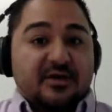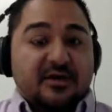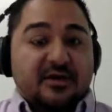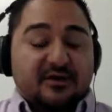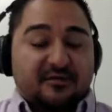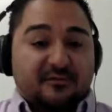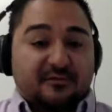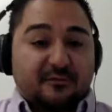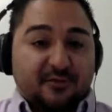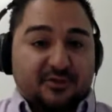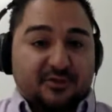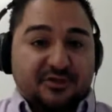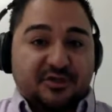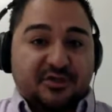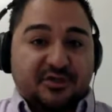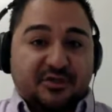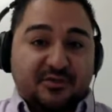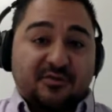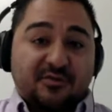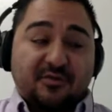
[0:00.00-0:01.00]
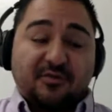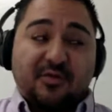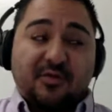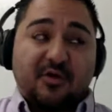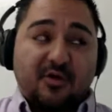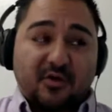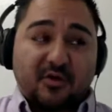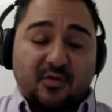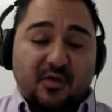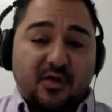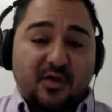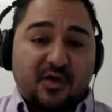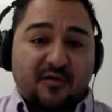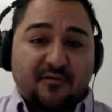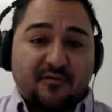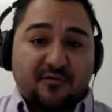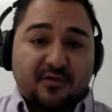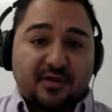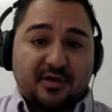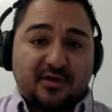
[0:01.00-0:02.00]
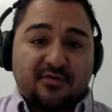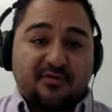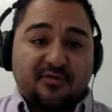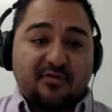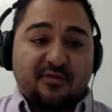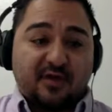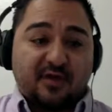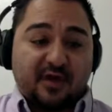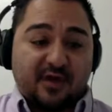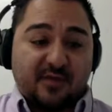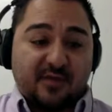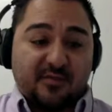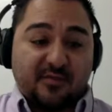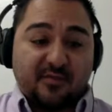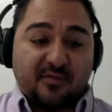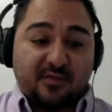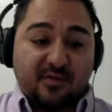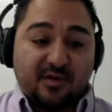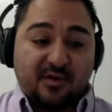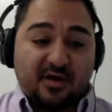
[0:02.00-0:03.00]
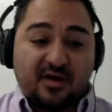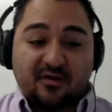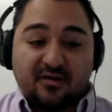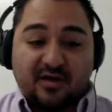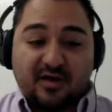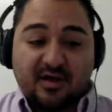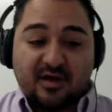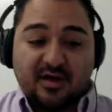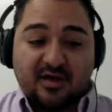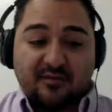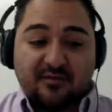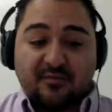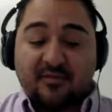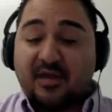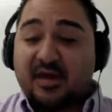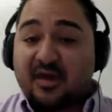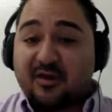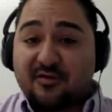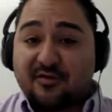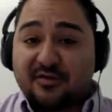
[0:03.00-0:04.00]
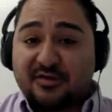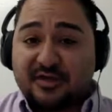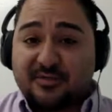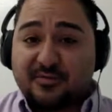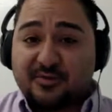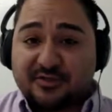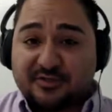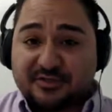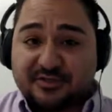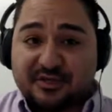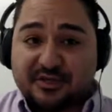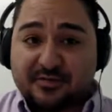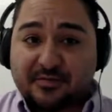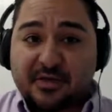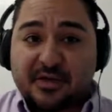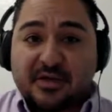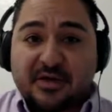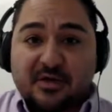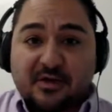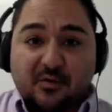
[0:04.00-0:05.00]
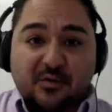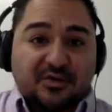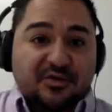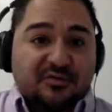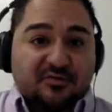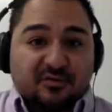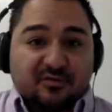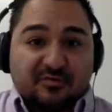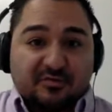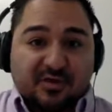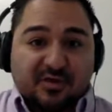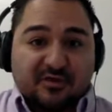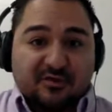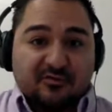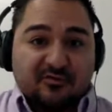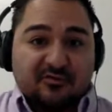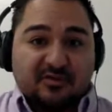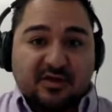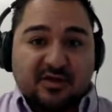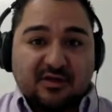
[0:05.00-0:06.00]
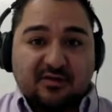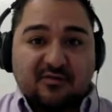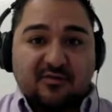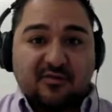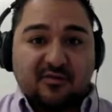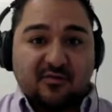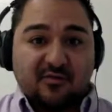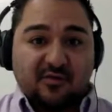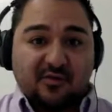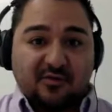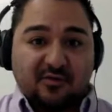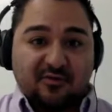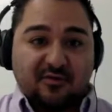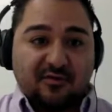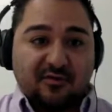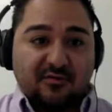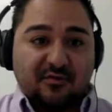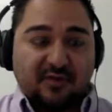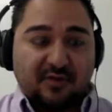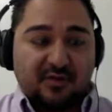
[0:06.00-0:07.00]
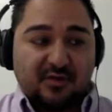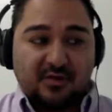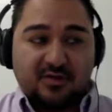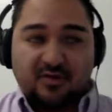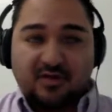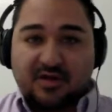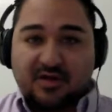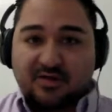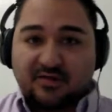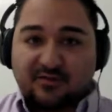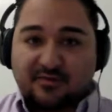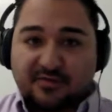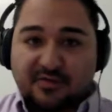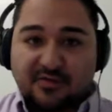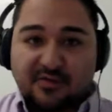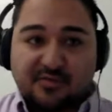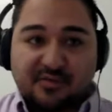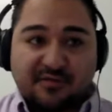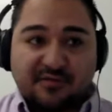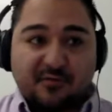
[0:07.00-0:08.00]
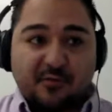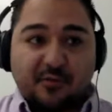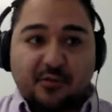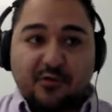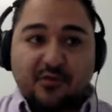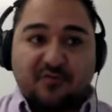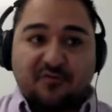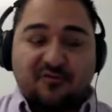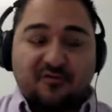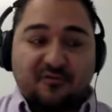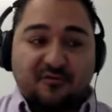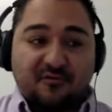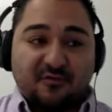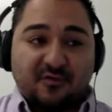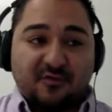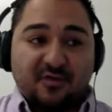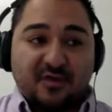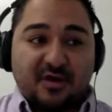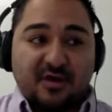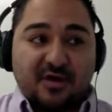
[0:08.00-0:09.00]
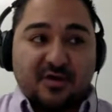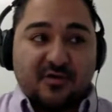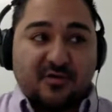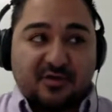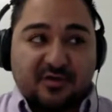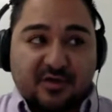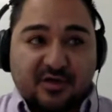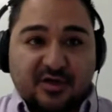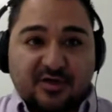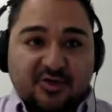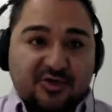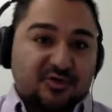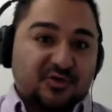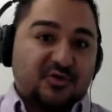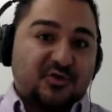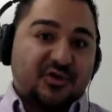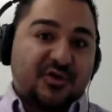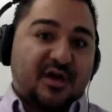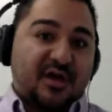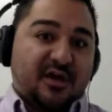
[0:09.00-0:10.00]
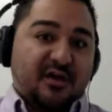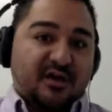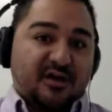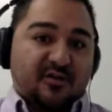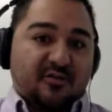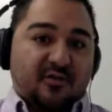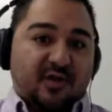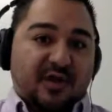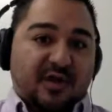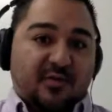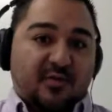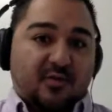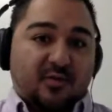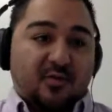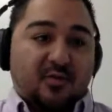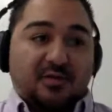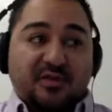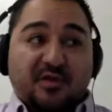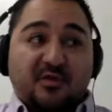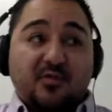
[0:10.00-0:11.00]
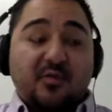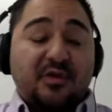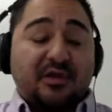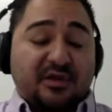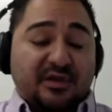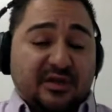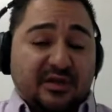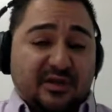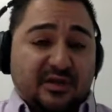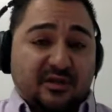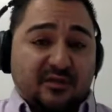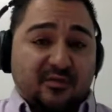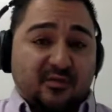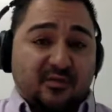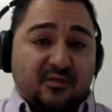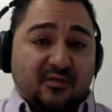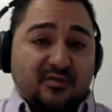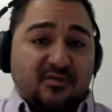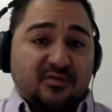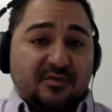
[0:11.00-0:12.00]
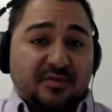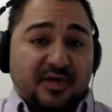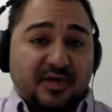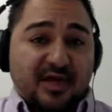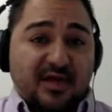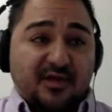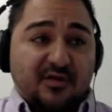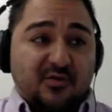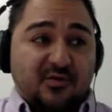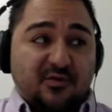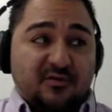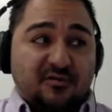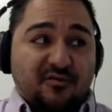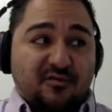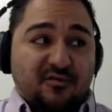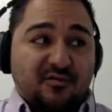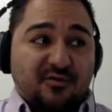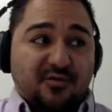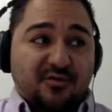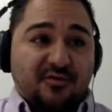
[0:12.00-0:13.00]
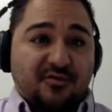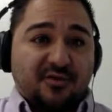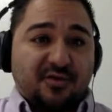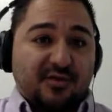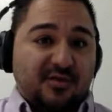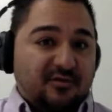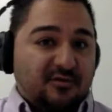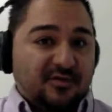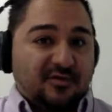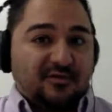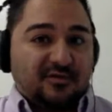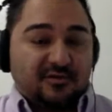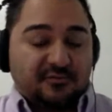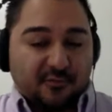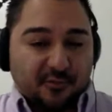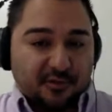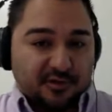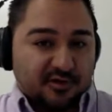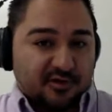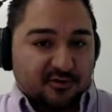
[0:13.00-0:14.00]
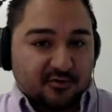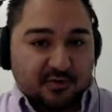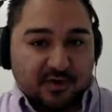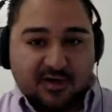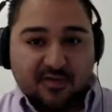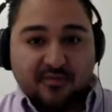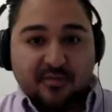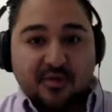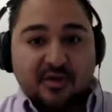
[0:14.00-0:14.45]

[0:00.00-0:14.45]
Unfortunately, with some of the hardware offerings that we had on the table at the time, we just couldn't meet those needs. It was something along the lines of a 2x4 core server with 128 gig of RAM, where what they really needed was a 2x8 core server and say 64 gig of RAM.